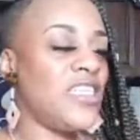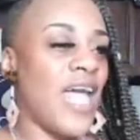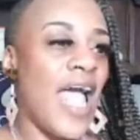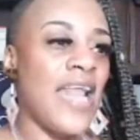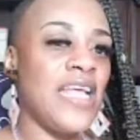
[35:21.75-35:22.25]

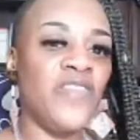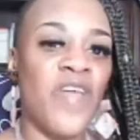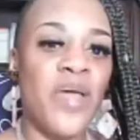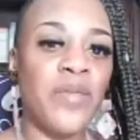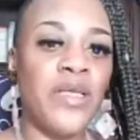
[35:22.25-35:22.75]
his
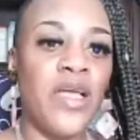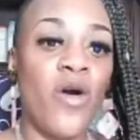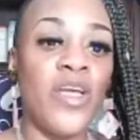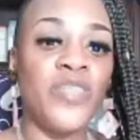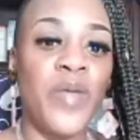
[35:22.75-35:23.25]
family or
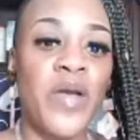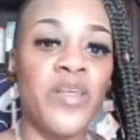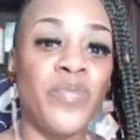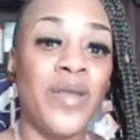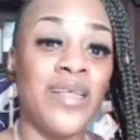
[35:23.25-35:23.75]
his parents
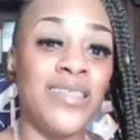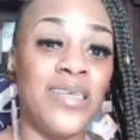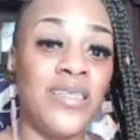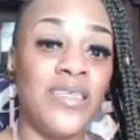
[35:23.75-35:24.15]
been attentive,